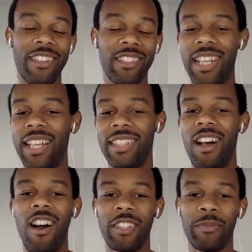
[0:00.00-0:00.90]
It's not the
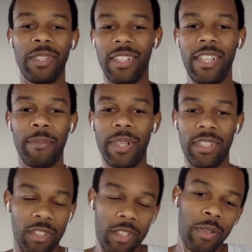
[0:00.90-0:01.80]
awesomest thing, but
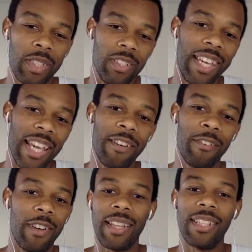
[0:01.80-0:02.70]
you do what you
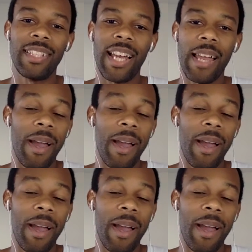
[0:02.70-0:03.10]
can at the time.